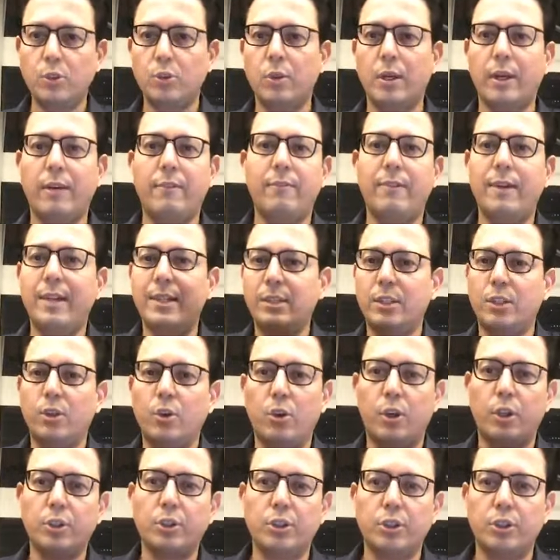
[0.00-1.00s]
you have lesser
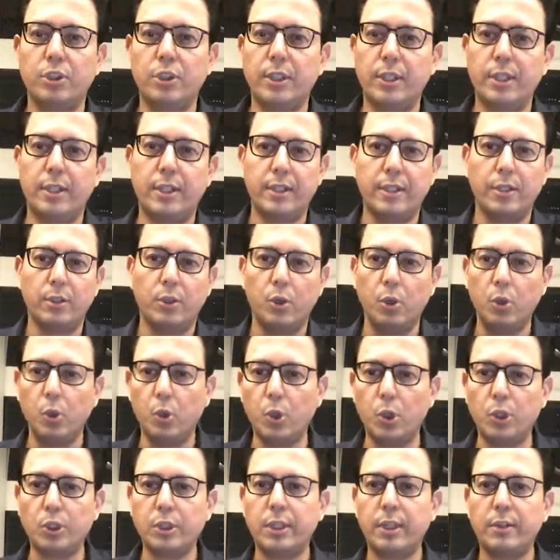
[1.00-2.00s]
oxygenated
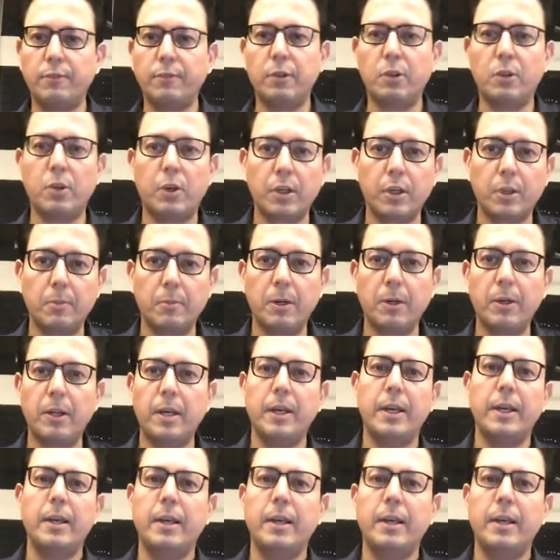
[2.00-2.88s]
glucose that we talked about,